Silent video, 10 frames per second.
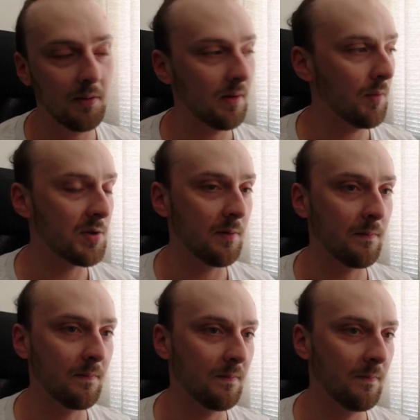it was a
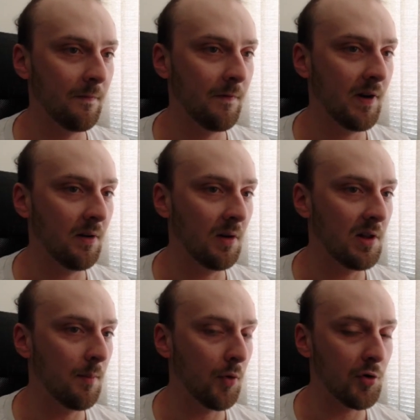fun
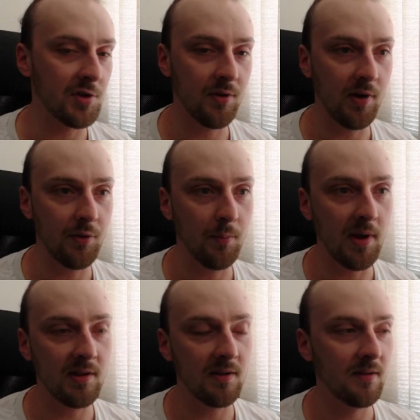little project trying to
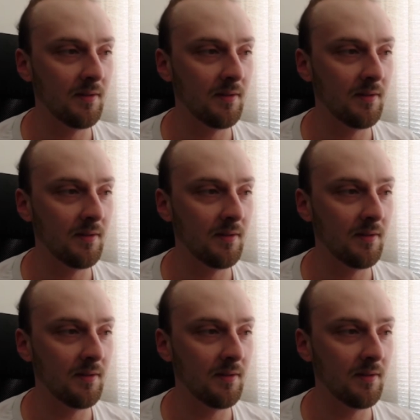make that